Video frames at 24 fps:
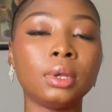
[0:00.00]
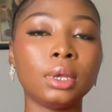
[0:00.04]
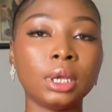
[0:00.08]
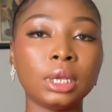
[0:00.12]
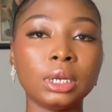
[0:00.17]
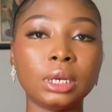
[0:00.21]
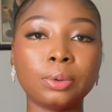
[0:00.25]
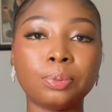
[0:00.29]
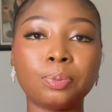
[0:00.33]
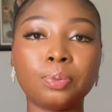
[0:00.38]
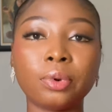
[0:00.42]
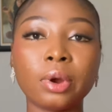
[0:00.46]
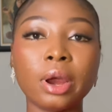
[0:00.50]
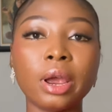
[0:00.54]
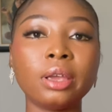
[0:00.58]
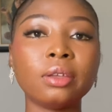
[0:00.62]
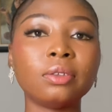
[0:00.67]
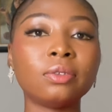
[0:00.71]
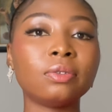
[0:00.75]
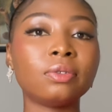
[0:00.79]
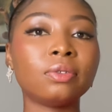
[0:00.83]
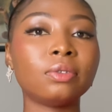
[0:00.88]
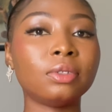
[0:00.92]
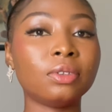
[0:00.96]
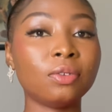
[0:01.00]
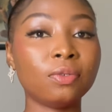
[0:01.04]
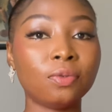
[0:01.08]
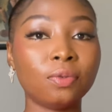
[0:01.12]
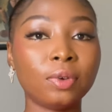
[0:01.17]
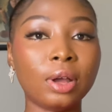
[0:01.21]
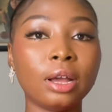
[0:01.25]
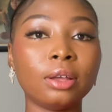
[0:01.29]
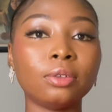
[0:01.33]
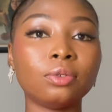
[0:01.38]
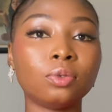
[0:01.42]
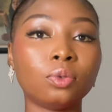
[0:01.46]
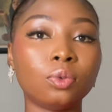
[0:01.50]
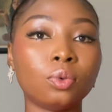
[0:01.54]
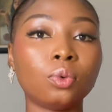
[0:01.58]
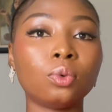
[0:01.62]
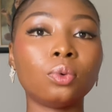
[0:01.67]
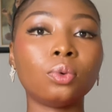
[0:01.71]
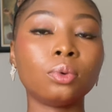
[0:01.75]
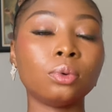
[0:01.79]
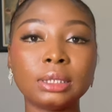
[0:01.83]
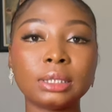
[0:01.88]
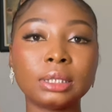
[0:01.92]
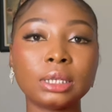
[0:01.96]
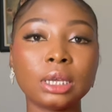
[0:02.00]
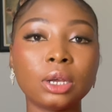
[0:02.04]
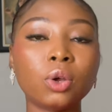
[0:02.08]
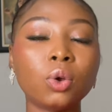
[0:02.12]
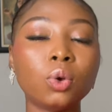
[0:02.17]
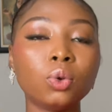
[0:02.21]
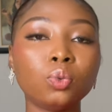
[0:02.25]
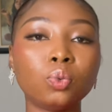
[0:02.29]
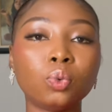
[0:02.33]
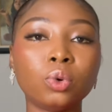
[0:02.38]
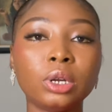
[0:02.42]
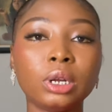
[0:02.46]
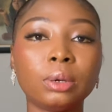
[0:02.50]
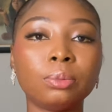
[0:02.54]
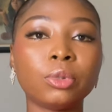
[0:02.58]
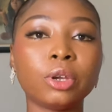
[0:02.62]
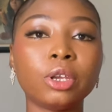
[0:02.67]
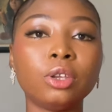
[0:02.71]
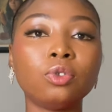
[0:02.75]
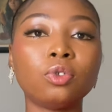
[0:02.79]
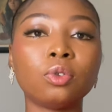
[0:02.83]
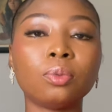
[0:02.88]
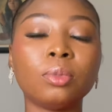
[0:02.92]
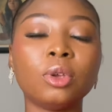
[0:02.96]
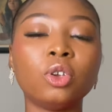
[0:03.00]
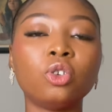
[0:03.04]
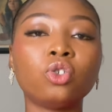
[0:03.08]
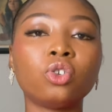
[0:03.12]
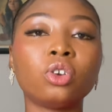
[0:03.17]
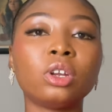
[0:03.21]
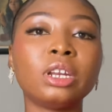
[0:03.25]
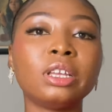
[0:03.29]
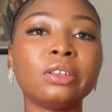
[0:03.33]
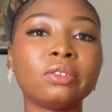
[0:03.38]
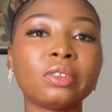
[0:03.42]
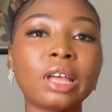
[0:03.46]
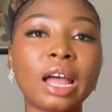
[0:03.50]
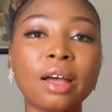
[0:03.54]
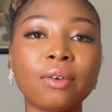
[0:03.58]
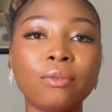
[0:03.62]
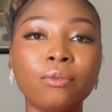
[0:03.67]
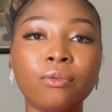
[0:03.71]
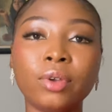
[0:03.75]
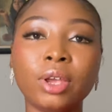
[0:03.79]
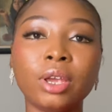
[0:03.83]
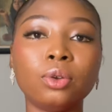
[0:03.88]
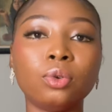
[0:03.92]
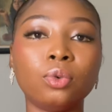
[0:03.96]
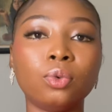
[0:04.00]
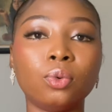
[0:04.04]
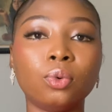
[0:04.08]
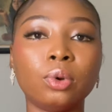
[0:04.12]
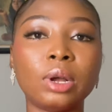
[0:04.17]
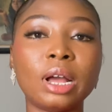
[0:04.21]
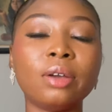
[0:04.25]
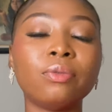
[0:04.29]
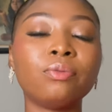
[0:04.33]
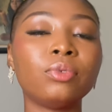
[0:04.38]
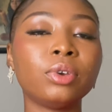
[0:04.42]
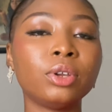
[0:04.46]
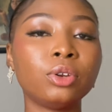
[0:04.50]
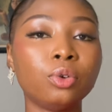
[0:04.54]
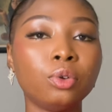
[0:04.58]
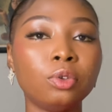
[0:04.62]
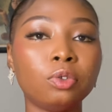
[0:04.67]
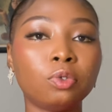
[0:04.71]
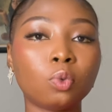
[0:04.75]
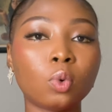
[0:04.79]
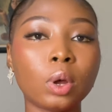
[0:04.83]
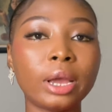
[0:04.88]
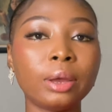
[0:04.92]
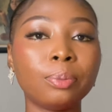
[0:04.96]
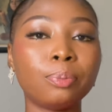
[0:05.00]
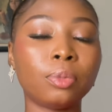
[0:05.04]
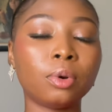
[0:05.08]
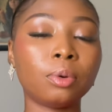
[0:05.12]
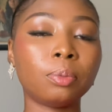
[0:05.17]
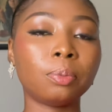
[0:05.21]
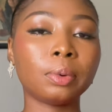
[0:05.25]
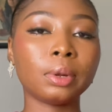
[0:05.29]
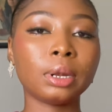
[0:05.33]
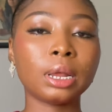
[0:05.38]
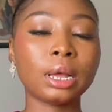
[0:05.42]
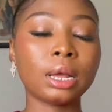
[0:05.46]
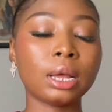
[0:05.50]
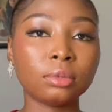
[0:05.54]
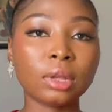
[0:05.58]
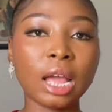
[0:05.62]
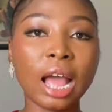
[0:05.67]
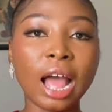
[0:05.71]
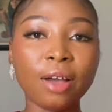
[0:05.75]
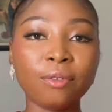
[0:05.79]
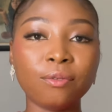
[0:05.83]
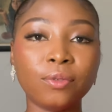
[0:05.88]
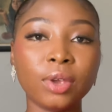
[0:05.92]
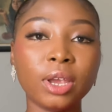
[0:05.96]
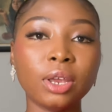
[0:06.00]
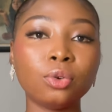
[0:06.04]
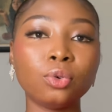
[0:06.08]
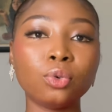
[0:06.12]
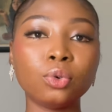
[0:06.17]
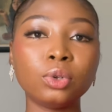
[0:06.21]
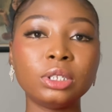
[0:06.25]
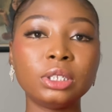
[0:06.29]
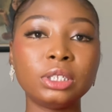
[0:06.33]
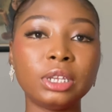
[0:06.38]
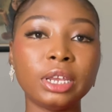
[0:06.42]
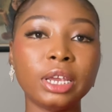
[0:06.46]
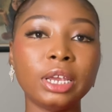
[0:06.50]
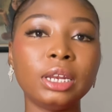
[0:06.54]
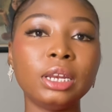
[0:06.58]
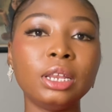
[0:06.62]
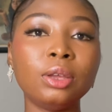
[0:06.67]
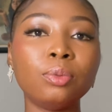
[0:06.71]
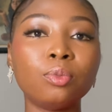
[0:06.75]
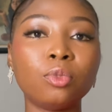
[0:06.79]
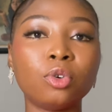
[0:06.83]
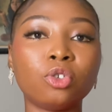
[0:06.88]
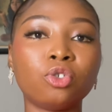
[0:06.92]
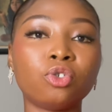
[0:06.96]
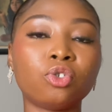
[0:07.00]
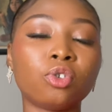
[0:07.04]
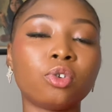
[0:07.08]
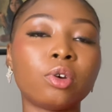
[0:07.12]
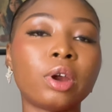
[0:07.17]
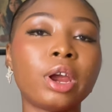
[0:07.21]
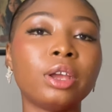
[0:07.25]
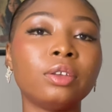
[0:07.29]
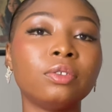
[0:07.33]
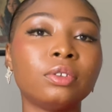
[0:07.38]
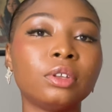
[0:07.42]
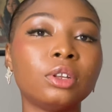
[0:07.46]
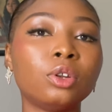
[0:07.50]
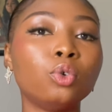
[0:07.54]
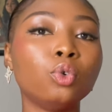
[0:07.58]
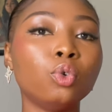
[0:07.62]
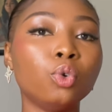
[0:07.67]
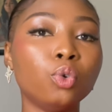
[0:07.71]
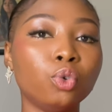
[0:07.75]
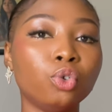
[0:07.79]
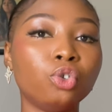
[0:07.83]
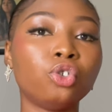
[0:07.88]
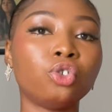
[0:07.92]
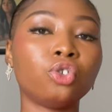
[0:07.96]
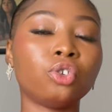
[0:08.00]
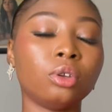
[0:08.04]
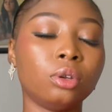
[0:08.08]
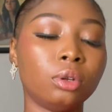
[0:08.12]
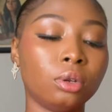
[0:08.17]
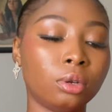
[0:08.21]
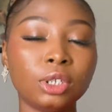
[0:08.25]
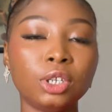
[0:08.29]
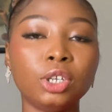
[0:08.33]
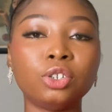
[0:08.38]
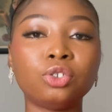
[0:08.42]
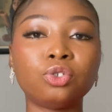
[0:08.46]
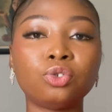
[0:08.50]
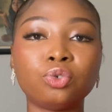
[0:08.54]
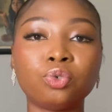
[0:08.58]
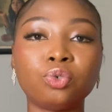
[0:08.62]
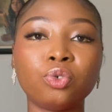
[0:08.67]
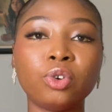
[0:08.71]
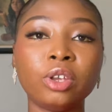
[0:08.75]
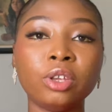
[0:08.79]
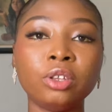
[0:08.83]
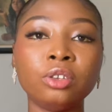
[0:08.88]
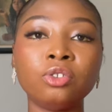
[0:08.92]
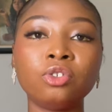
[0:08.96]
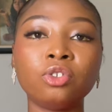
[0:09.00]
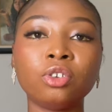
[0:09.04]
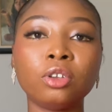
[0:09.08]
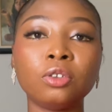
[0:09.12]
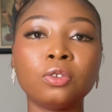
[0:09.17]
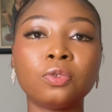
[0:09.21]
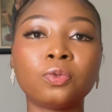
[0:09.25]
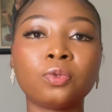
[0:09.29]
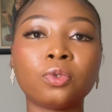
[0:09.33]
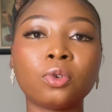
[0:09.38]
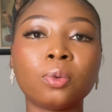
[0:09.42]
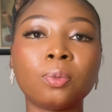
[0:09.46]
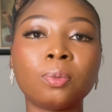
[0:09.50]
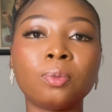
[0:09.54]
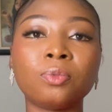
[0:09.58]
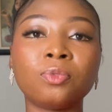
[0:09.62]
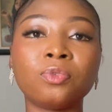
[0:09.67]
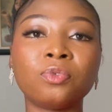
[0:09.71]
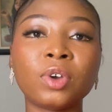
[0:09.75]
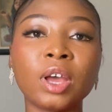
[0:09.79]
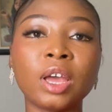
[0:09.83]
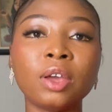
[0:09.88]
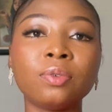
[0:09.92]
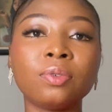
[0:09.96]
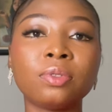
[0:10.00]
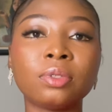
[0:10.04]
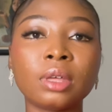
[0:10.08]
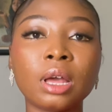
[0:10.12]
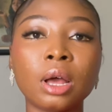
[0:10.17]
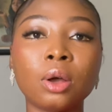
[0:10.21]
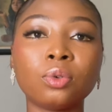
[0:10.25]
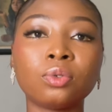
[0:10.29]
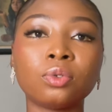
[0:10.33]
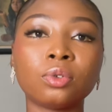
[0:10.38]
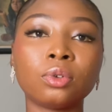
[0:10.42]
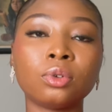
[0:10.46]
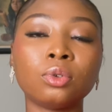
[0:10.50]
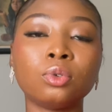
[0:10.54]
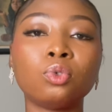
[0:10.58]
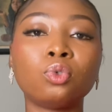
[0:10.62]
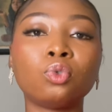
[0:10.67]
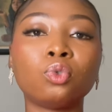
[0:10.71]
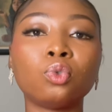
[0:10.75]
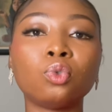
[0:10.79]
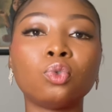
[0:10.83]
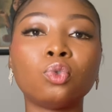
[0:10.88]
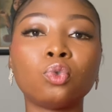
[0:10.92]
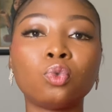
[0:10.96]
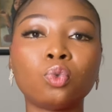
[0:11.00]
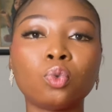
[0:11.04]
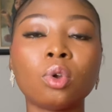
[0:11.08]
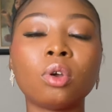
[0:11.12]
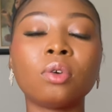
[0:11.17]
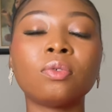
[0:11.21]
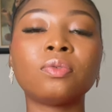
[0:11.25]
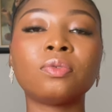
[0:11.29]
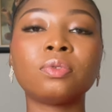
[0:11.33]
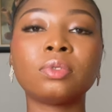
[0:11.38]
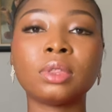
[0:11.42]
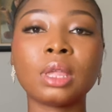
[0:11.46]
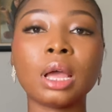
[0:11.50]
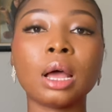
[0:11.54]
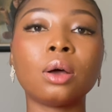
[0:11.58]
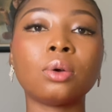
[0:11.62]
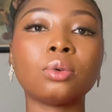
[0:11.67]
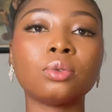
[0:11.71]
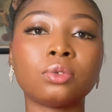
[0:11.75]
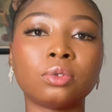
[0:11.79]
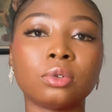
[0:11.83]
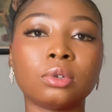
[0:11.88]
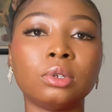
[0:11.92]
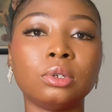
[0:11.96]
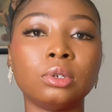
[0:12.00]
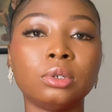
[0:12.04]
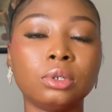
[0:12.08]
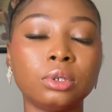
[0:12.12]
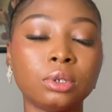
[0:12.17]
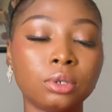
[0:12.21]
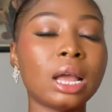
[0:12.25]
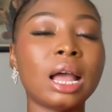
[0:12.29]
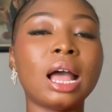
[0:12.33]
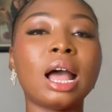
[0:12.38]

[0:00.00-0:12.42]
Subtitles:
The price differs though. The second one I'm going to mention is Aveeno. Aveeno is quite popular. Aveeno Daily Moisturizing Lotion. It ranges from 5,000 to 12,000.